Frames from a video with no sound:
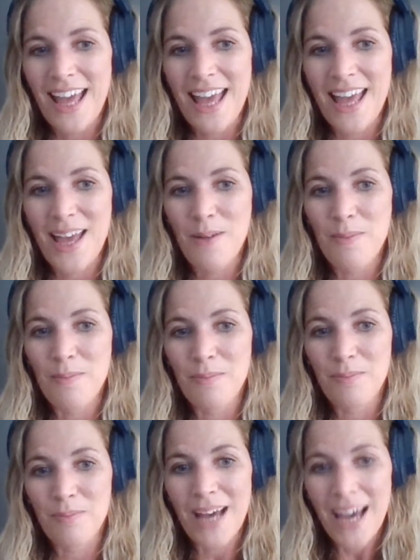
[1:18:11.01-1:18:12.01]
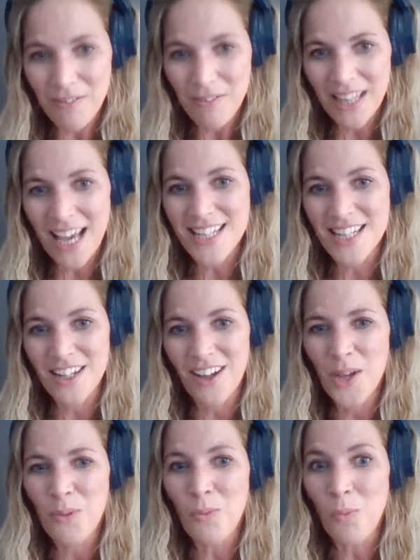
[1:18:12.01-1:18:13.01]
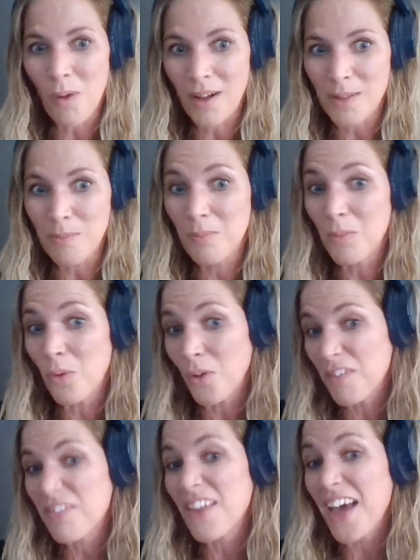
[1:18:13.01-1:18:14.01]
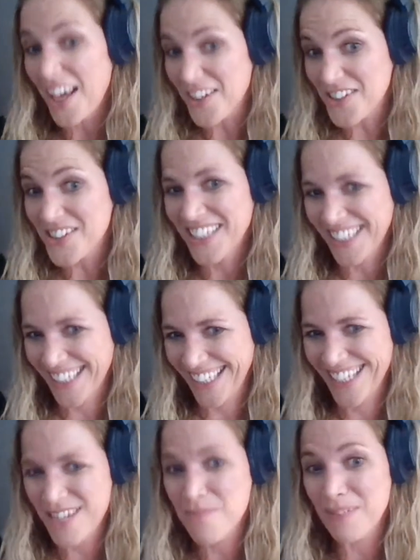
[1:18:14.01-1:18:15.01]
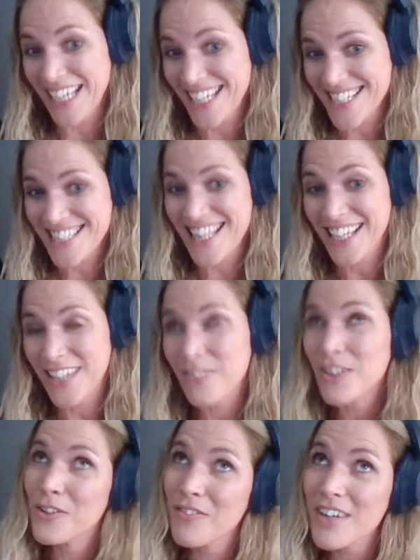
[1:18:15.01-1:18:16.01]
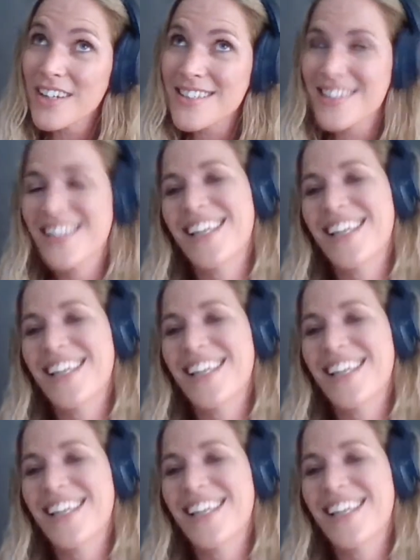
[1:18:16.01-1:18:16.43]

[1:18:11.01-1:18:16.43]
have that, and I want more of that. Please, thank you, universe.